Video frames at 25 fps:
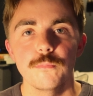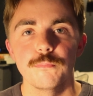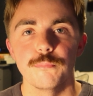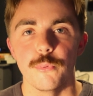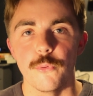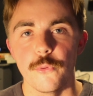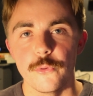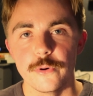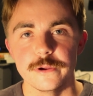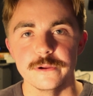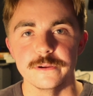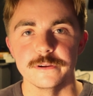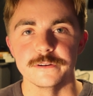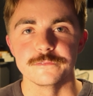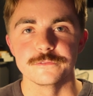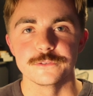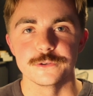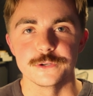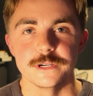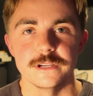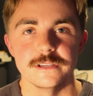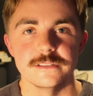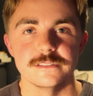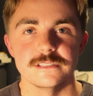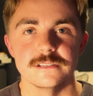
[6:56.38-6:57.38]
point of
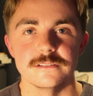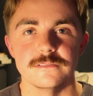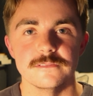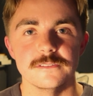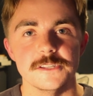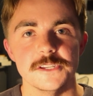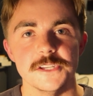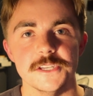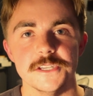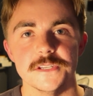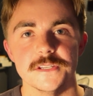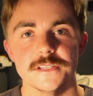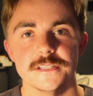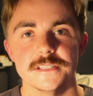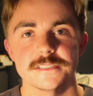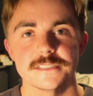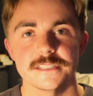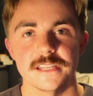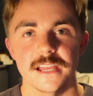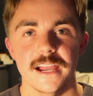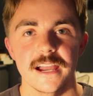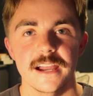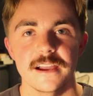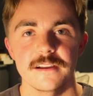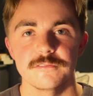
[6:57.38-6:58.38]
creativity is to
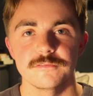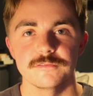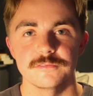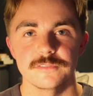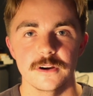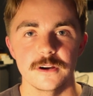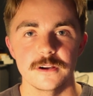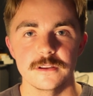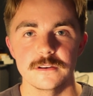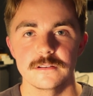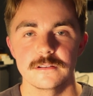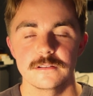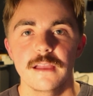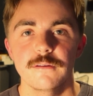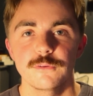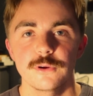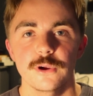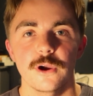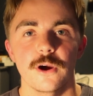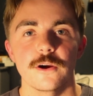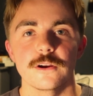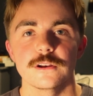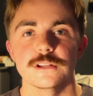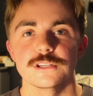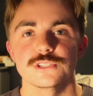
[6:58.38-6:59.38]
have fun. Every
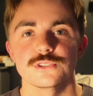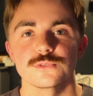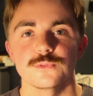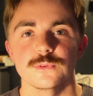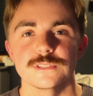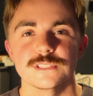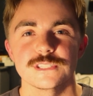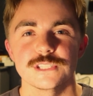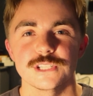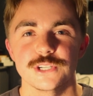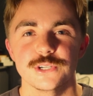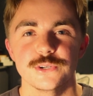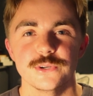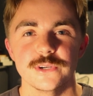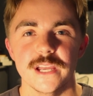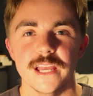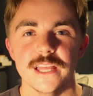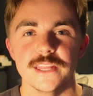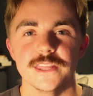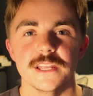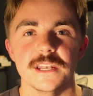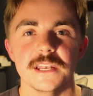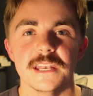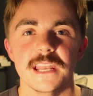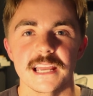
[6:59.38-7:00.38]
artist wants to create
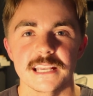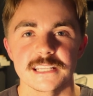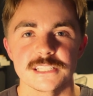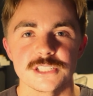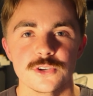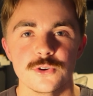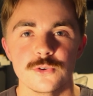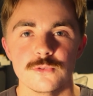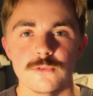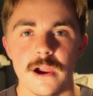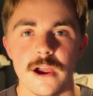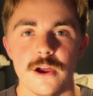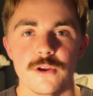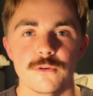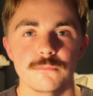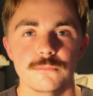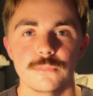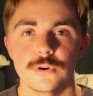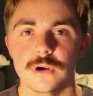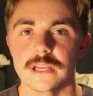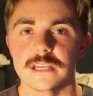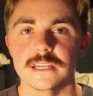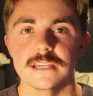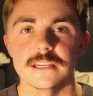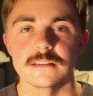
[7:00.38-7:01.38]
the next
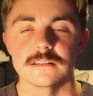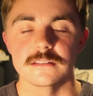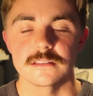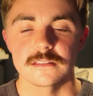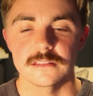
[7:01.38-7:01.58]
groundbreaking